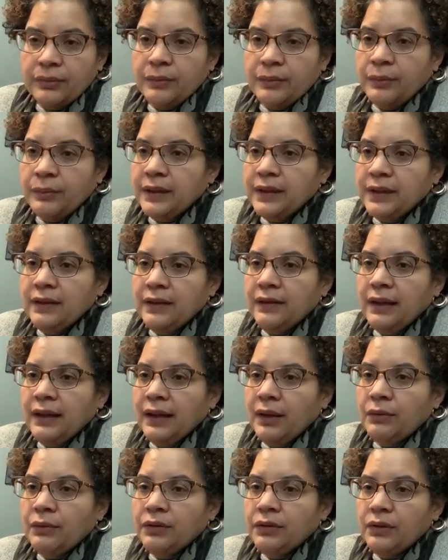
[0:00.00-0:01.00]
We didn't think I
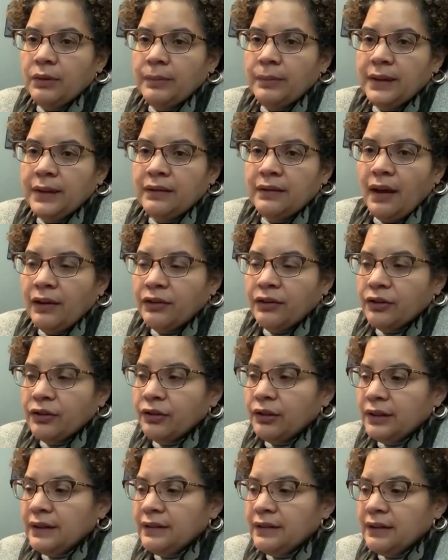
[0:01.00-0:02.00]
was going to be a doctor
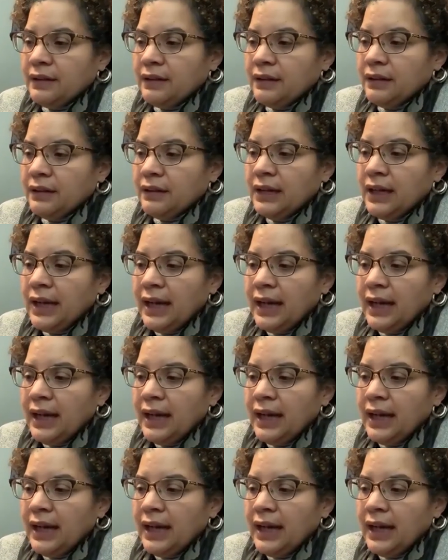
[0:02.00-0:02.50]
until